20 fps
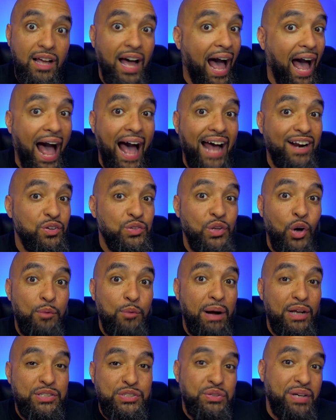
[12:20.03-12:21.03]
I don't know
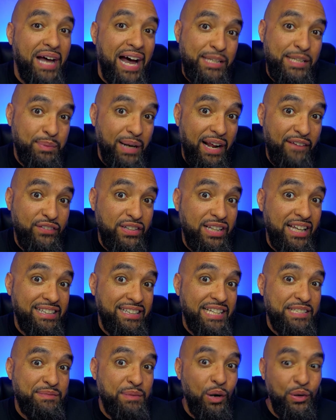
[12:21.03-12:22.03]
about you guys, but I feel like
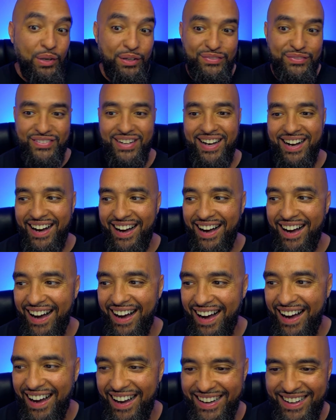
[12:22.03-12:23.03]
that's motive.
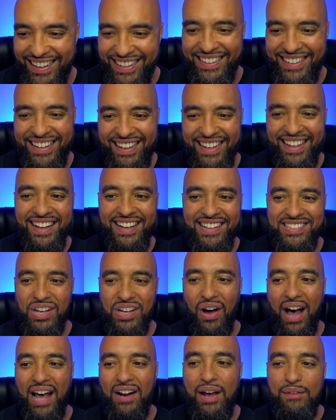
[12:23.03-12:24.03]
So
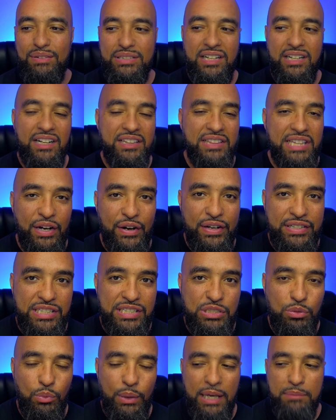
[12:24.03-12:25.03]
I don't have a ton of theories
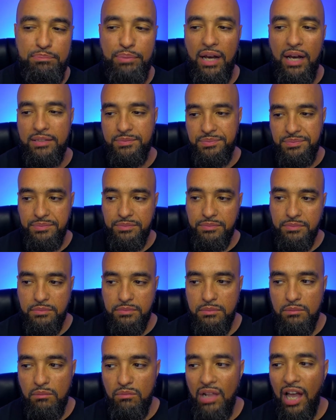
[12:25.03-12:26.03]
this week, but
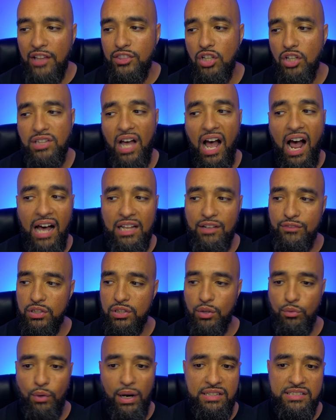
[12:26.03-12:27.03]
I thought the Oliver
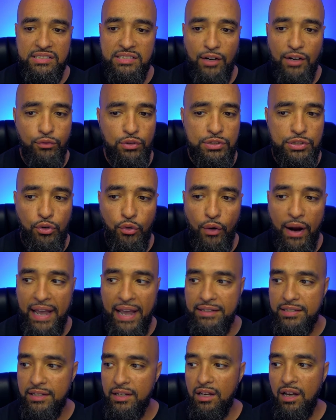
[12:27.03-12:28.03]
Loretta stuff was
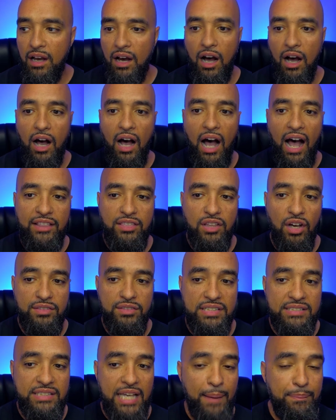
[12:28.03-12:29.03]
great. I thought
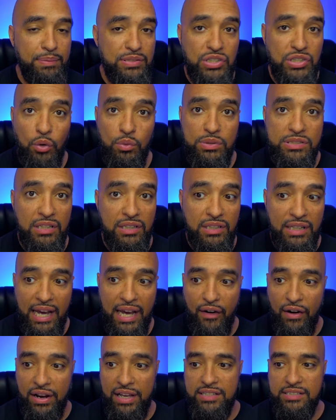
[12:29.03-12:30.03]
this episode was
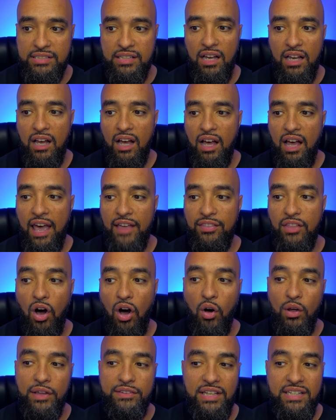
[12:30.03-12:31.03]
hilarious. And the
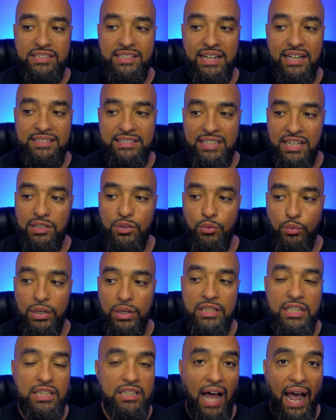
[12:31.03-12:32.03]
only things I didn't
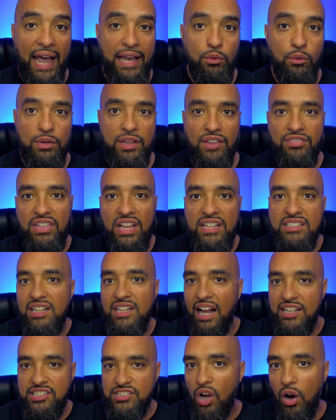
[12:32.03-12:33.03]
really like were the things
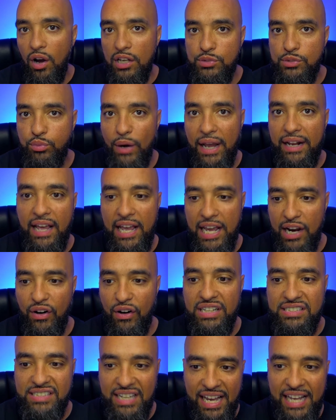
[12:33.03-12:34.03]
that I saw as red
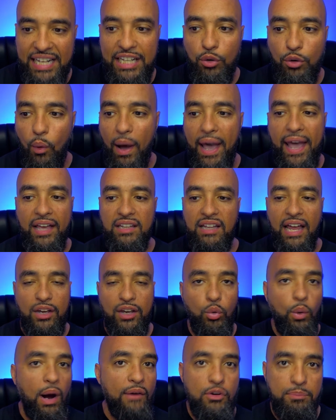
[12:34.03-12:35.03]
herrings anyway, like
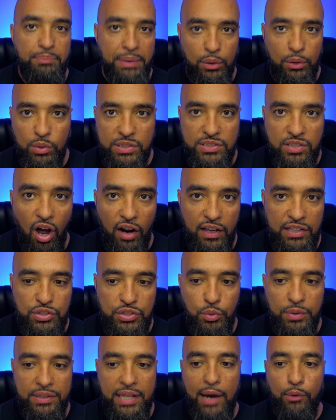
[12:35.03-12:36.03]
whoever Ben was talking
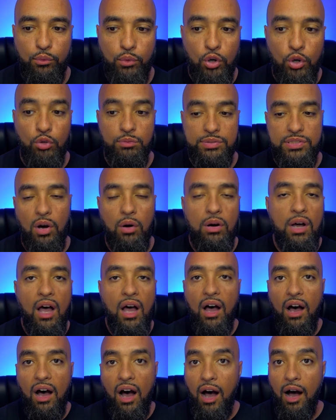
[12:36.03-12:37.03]
to in that room. So,
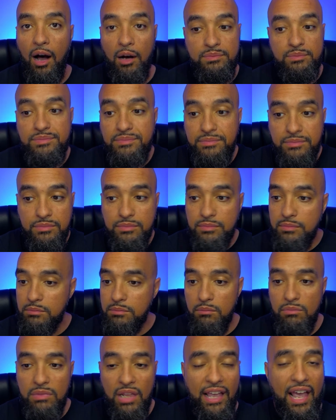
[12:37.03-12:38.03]

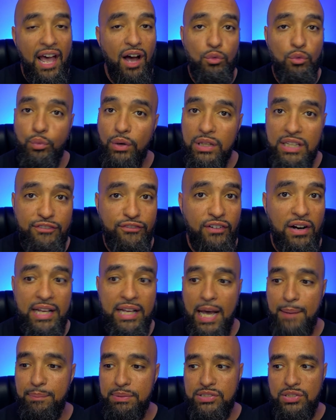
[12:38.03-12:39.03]
yeah, really
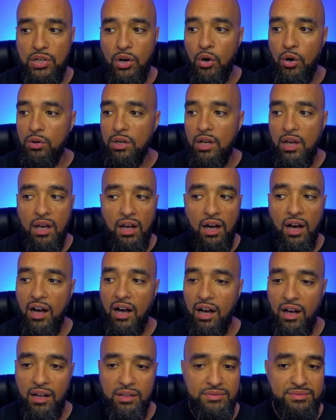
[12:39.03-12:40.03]
funny episode.
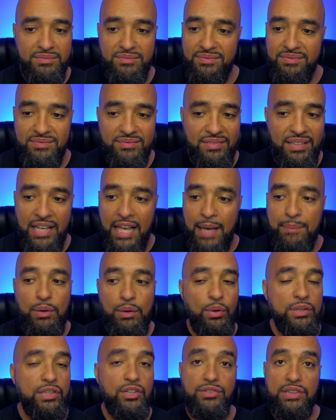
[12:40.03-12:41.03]
Hit me
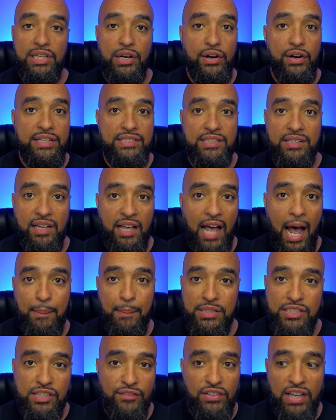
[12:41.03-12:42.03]
with your theories in the
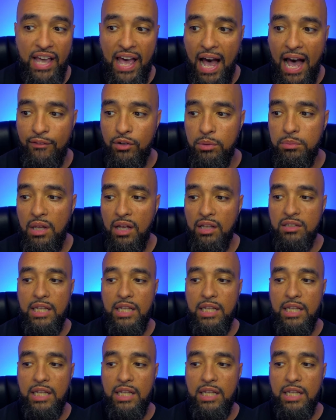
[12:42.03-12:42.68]
comments if you have them.